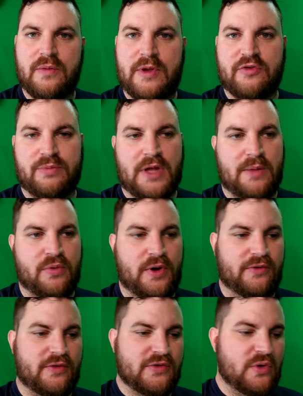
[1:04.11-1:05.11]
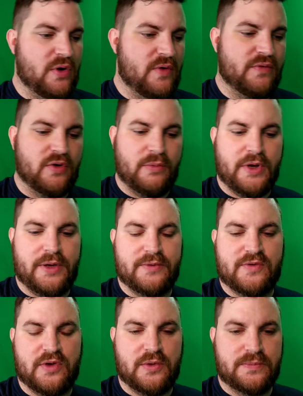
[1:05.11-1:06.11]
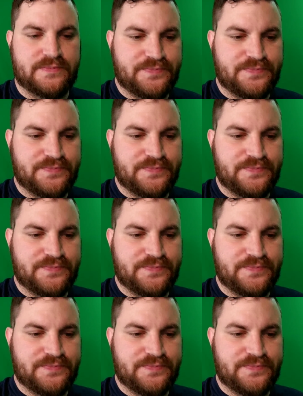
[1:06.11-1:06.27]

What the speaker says: major plot points, let's go over them, right? So